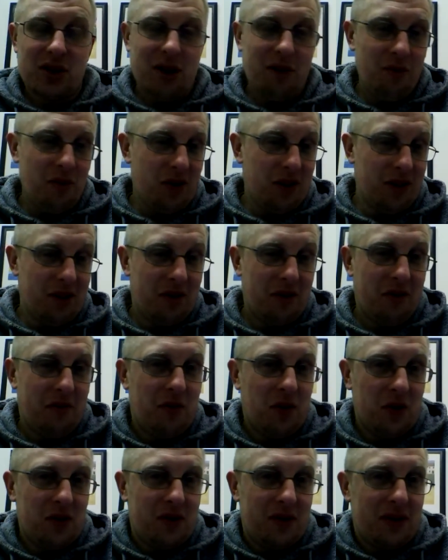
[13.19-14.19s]
I'm really looking
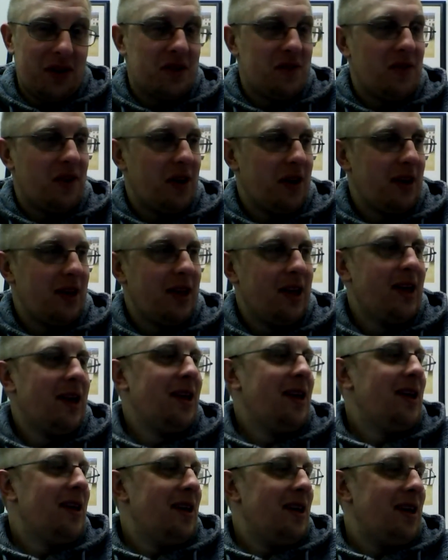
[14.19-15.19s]
forward to this fight,
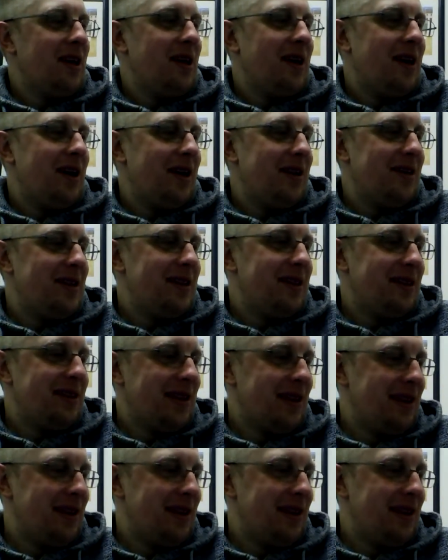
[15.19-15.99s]
and